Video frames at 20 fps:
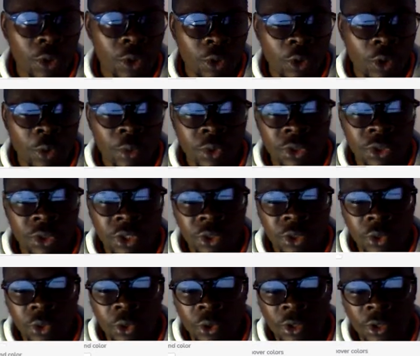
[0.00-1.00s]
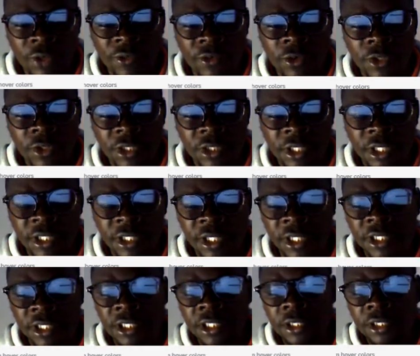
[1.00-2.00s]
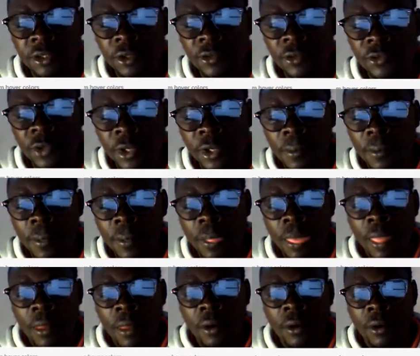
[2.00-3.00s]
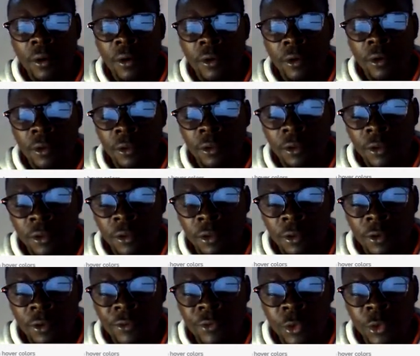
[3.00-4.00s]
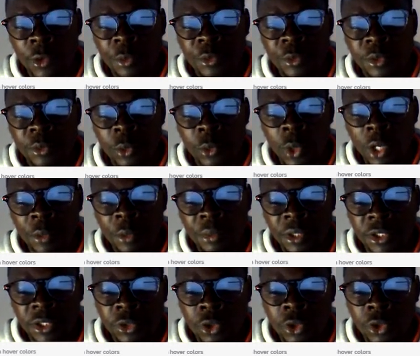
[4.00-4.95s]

composition, or the front end editing of your WordPress. You don't